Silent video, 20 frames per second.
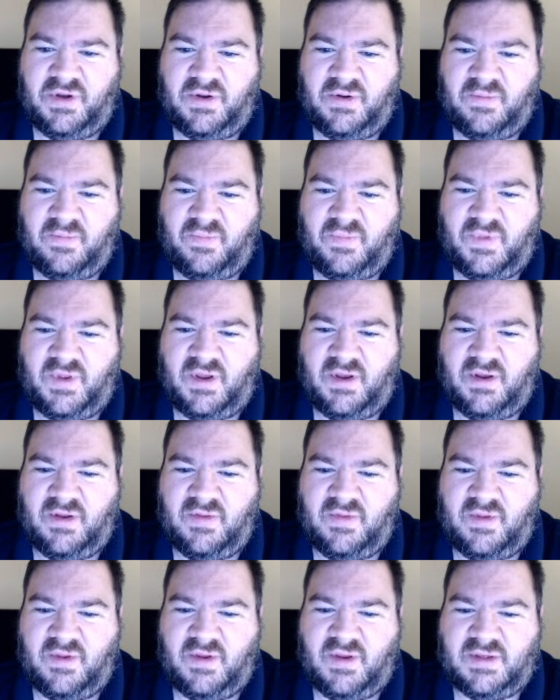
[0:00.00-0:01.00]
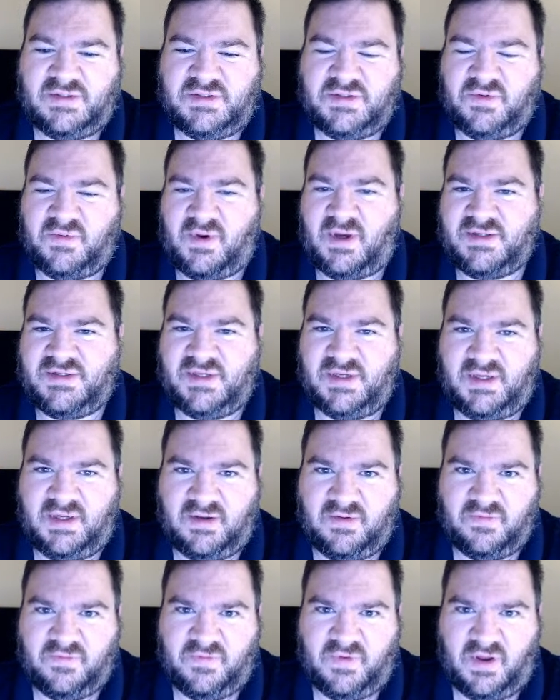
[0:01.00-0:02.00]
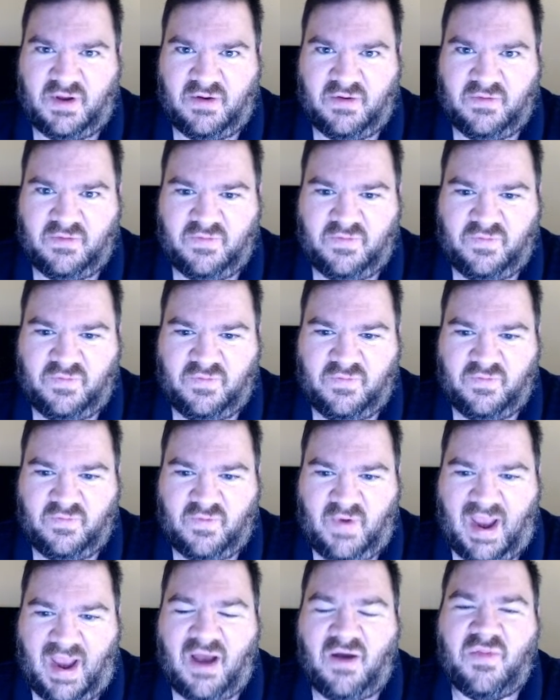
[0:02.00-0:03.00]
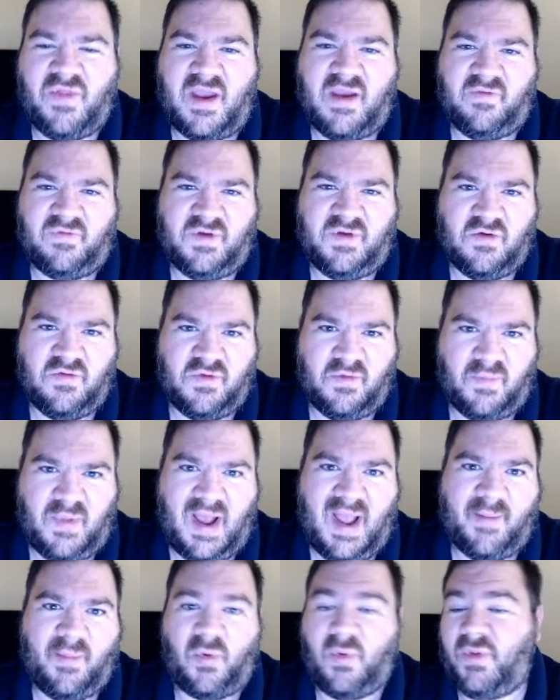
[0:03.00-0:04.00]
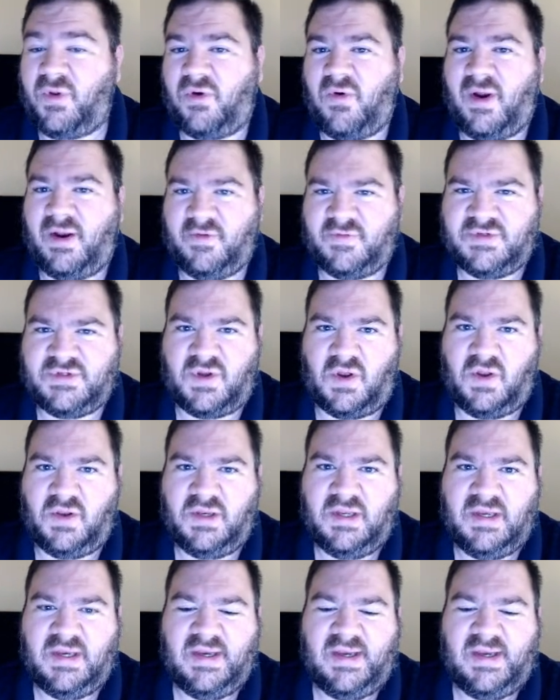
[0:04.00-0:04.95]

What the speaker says: the historicity of how they view the Bible with a grain of salt.